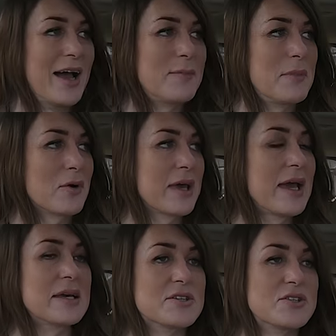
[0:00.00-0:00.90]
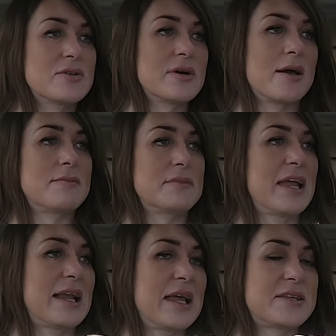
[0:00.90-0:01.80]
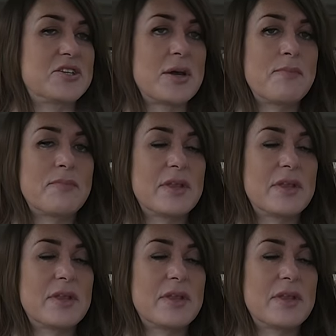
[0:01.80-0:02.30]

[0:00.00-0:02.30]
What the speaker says: Okay, so I'm nearly at the gym,